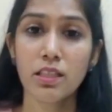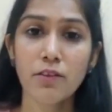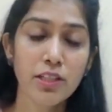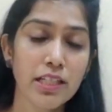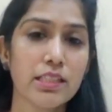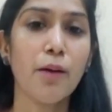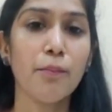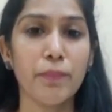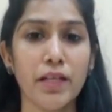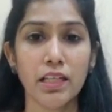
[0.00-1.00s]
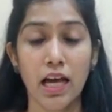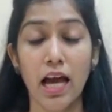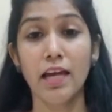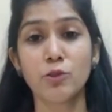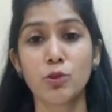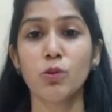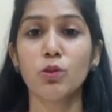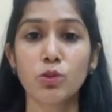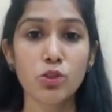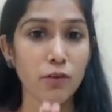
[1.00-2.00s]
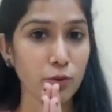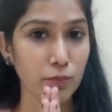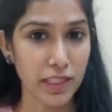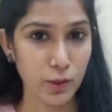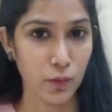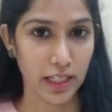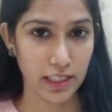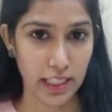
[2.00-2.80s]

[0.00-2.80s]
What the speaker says: Say for example, I have sold goods of rupees 1